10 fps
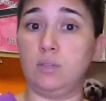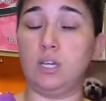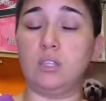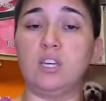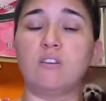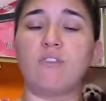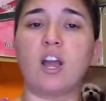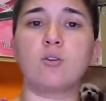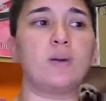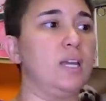in the
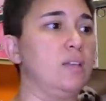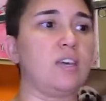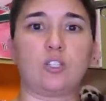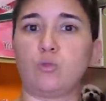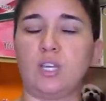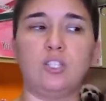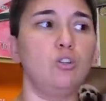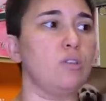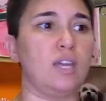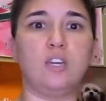environment, and that's what they
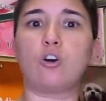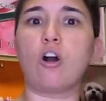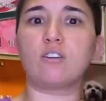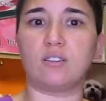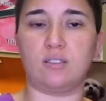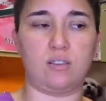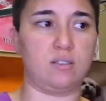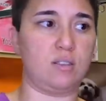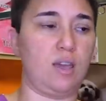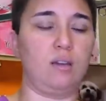do. They eat
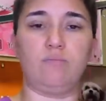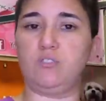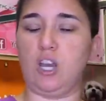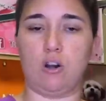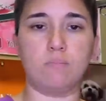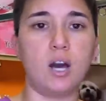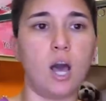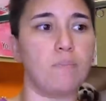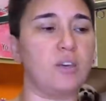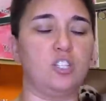carcasses. They tear them
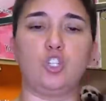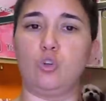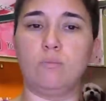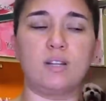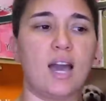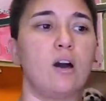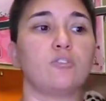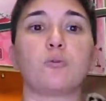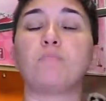up. They chew them down. Their